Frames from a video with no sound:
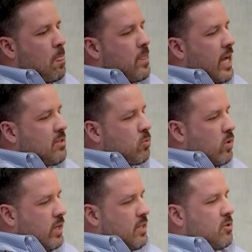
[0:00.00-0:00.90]
that's
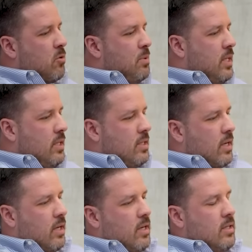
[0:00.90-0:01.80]
one SOP
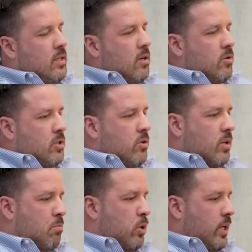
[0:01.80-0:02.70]
that, you
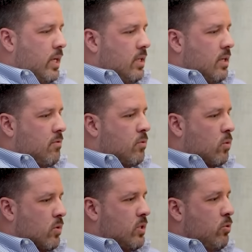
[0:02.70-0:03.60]
can put in
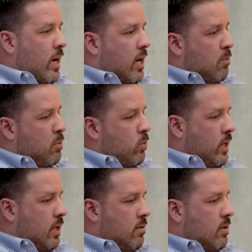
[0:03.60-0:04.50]
to help
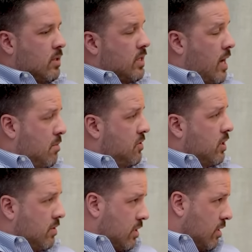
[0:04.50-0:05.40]
with the time of
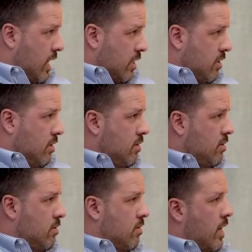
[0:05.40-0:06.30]
service collections,
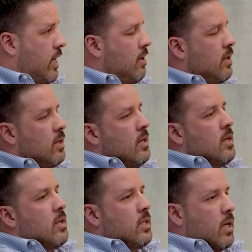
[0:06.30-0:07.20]
right?
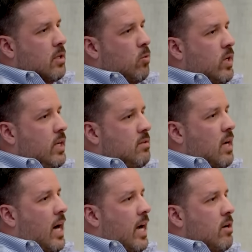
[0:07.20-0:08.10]
The other one is,
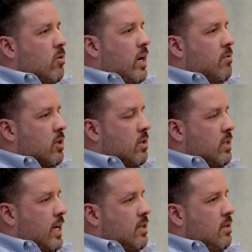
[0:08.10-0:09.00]
I don't ever
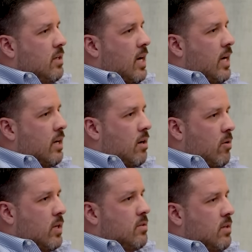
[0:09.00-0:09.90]
collect. I
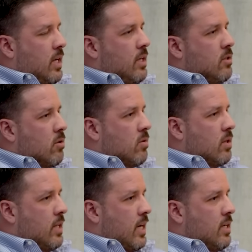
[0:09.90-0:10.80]
always say, don't
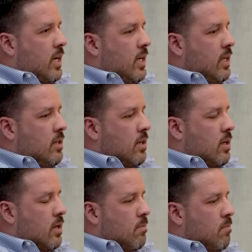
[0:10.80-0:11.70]
collect any,
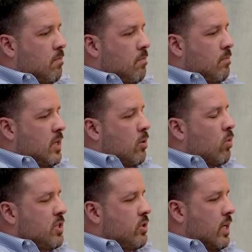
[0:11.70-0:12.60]

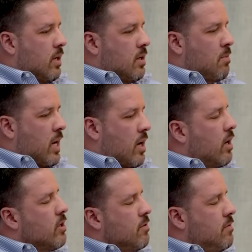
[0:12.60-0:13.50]
once you get about
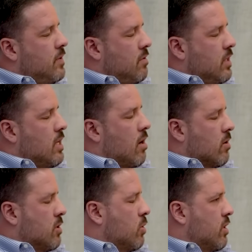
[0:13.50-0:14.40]

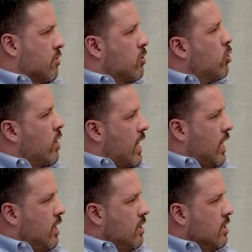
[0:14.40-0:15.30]
$150 worth of
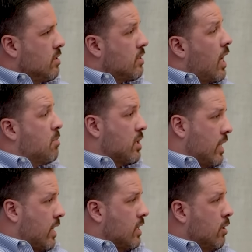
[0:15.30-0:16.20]
credit, stop
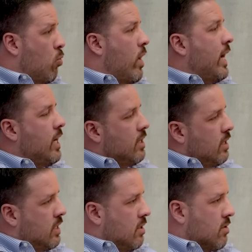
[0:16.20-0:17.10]
collecting, wait
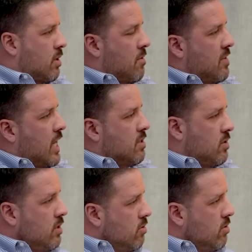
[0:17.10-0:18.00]
until some of that is
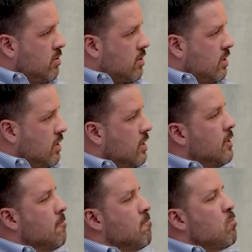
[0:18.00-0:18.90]
used,
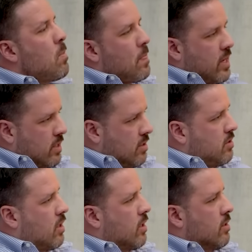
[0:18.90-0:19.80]
and then
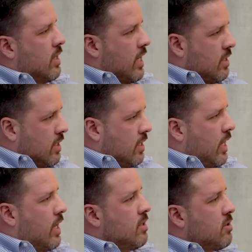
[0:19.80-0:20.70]
start collecting
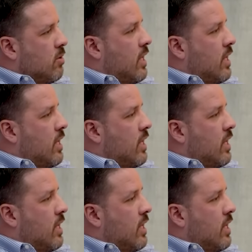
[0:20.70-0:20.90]
again. So